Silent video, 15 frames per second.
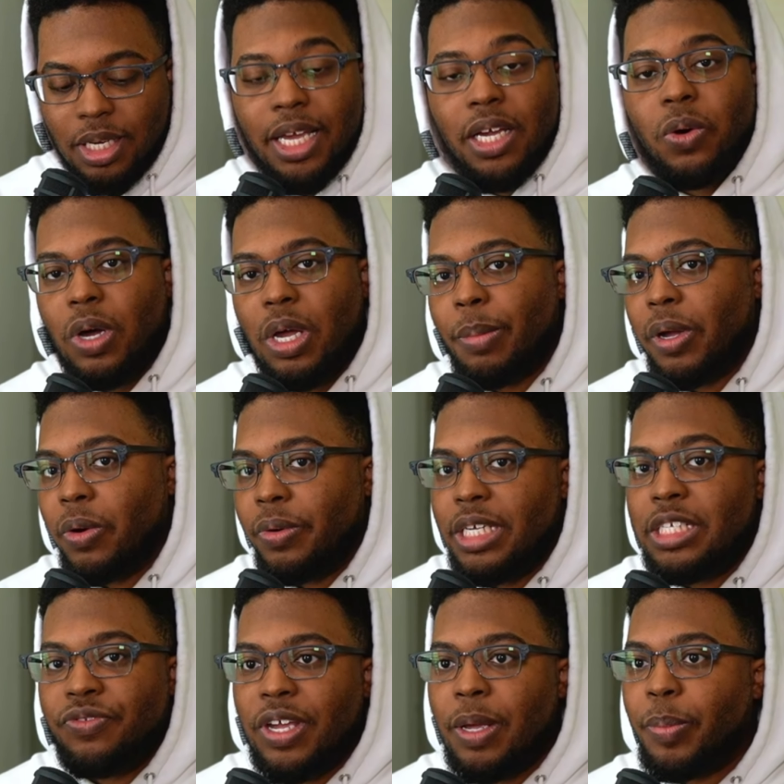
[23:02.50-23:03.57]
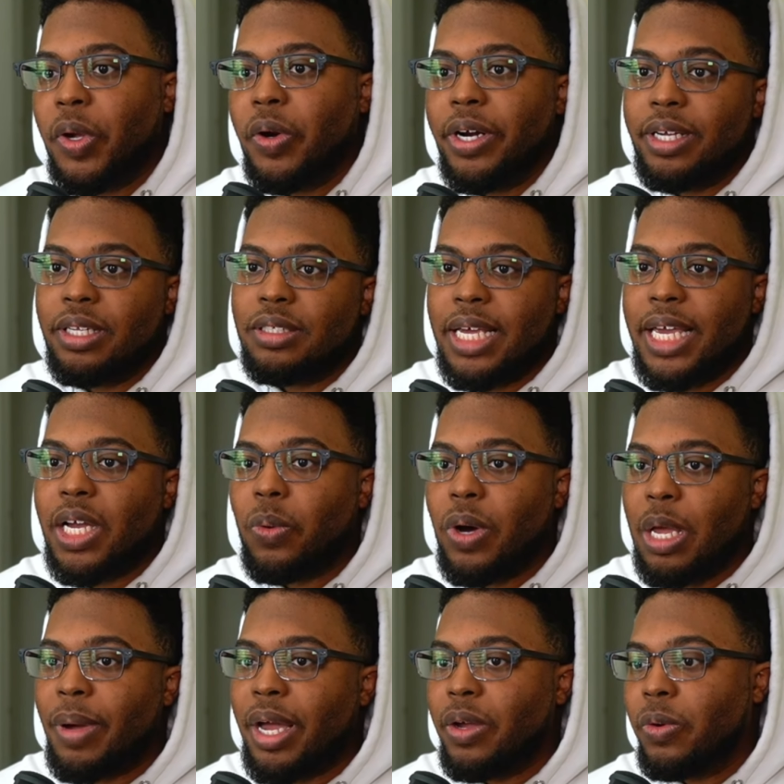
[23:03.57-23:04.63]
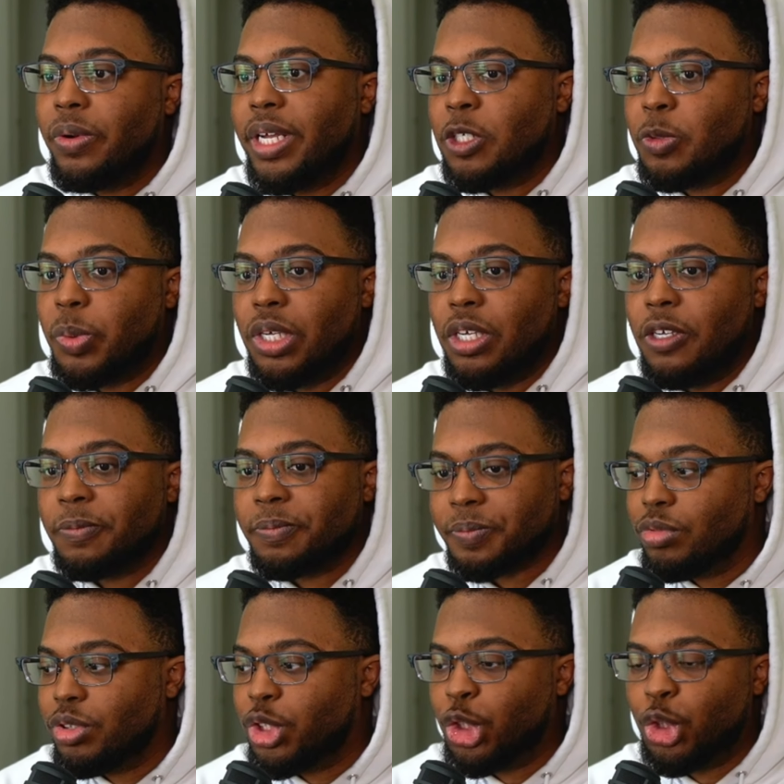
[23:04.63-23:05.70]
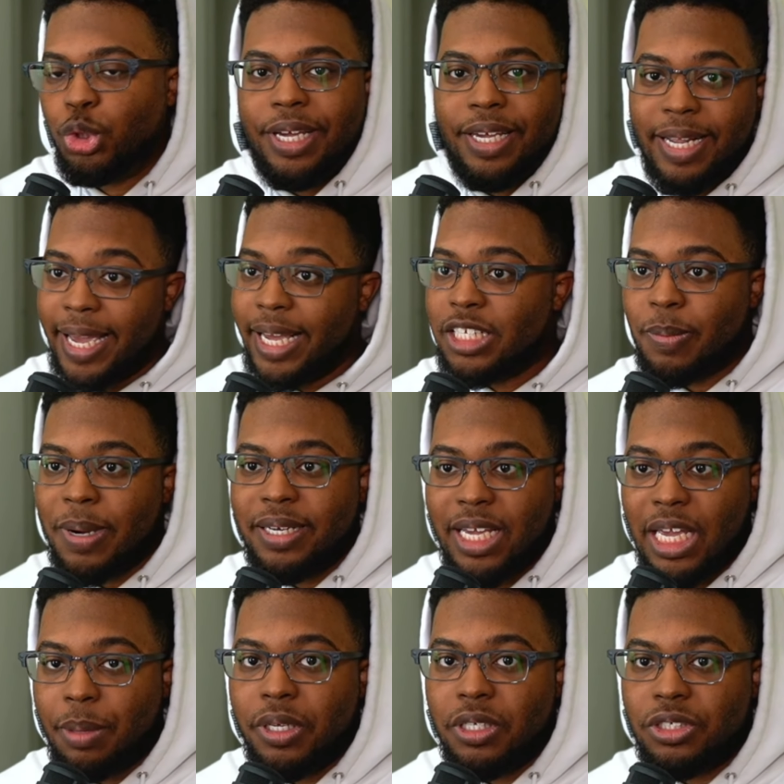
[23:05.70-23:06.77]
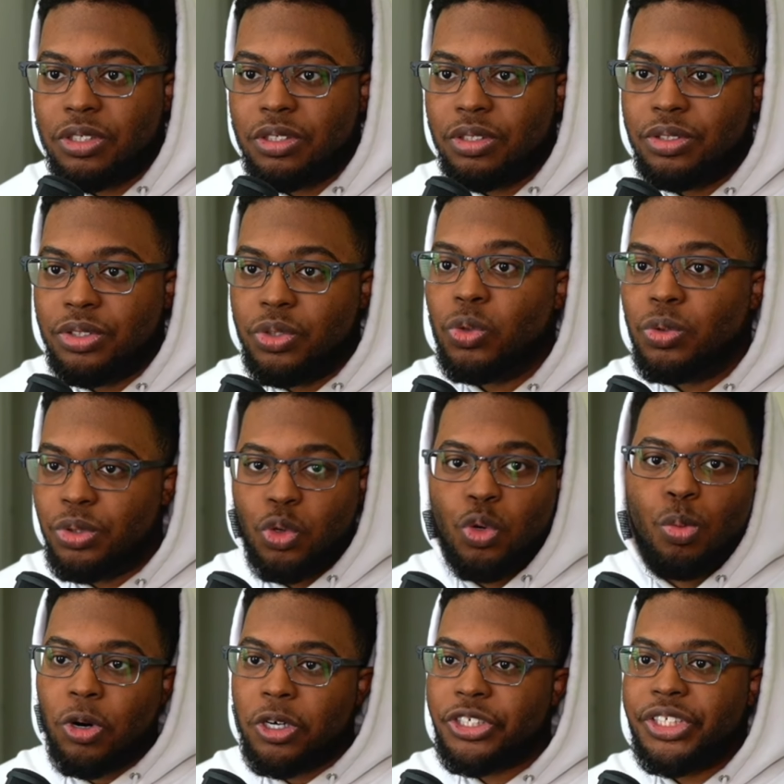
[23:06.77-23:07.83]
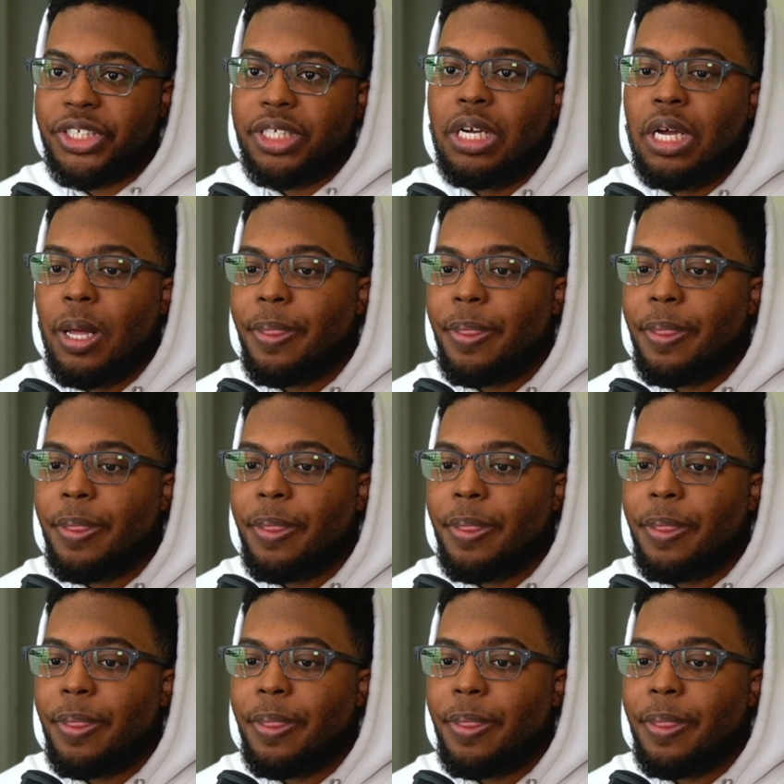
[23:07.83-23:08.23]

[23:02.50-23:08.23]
Take away my own, he's vampiric. Take away my own H P, enhance my damage, do do more shit.